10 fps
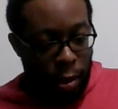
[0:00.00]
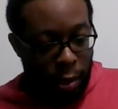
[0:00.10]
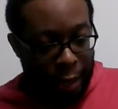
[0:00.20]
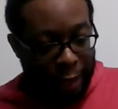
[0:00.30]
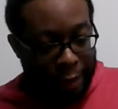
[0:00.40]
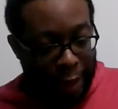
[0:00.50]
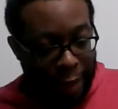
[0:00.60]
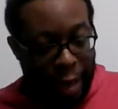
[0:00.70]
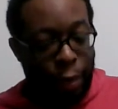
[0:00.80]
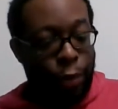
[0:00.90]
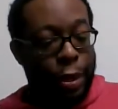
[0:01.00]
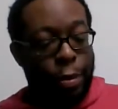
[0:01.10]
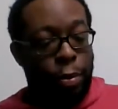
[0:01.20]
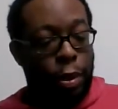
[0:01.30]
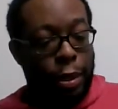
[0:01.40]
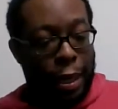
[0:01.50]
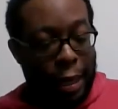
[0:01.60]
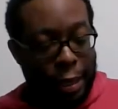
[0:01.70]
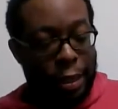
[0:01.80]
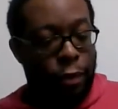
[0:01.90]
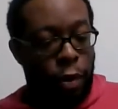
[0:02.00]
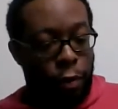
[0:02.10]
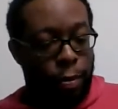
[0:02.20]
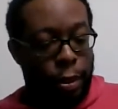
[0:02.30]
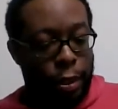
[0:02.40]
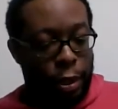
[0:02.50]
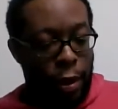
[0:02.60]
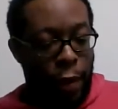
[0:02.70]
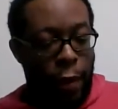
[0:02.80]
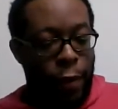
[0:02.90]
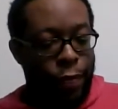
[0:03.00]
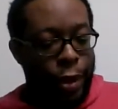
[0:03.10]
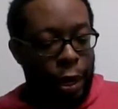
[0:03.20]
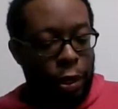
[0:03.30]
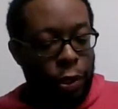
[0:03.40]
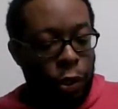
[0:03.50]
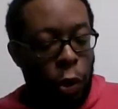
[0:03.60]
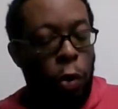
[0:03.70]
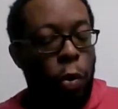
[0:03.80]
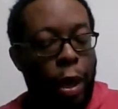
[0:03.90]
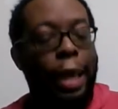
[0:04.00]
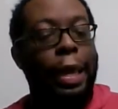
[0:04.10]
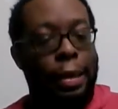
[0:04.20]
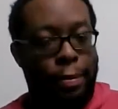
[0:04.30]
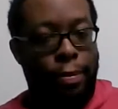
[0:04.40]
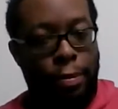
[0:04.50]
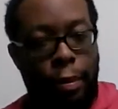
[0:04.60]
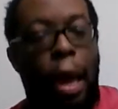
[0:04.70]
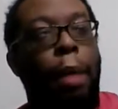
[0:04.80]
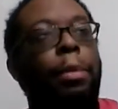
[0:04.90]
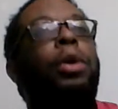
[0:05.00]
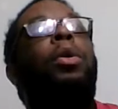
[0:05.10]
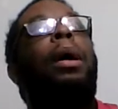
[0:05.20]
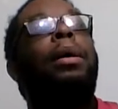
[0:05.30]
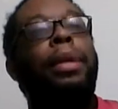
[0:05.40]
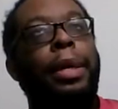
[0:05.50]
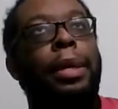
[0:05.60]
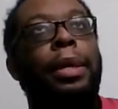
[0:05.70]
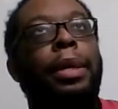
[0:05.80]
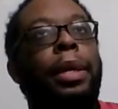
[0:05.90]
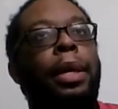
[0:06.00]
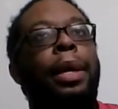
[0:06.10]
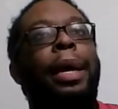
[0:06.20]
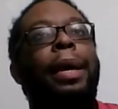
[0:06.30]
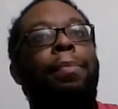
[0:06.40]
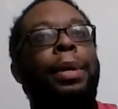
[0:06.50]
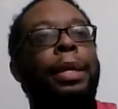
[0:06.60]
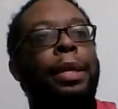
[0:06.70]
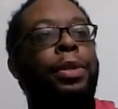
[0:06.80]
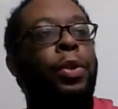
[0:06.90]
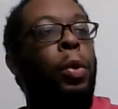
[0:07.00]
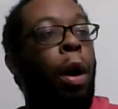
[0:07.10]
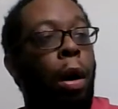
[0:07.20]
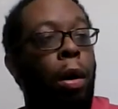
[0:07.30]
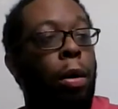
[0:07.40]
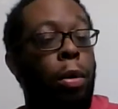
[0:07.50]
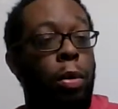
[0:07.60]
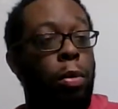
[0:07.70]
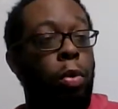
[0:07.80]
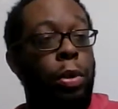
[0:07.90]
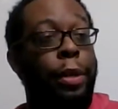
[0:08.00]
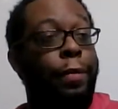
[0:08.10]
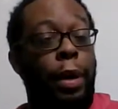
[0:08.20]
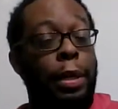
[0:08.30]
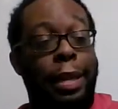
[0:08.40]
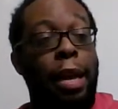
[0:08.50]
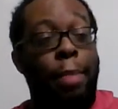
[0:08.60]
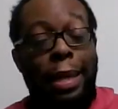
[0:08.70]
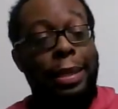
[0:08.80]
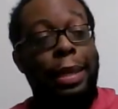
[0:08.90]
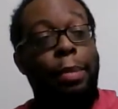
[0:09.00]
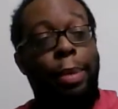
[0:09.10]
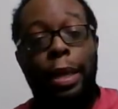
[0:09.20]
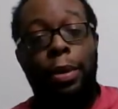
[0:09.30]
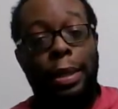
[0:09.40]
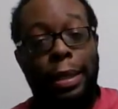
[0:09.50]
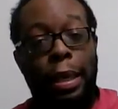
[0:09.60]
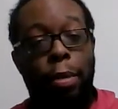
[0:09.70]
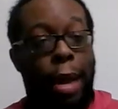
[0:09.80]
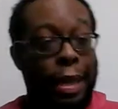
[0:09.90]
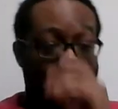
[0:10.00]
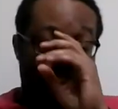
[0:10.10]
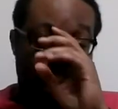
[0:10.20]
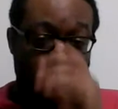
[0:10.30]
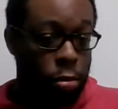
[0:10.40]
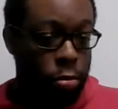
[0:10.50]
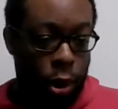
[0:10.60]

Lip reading: like I said, I like Raheem Morris. I like Jeff Albrecht. There's no way I'm gonna go out there and put this dude Hall, who's the first time I seen him play on the team. I like his,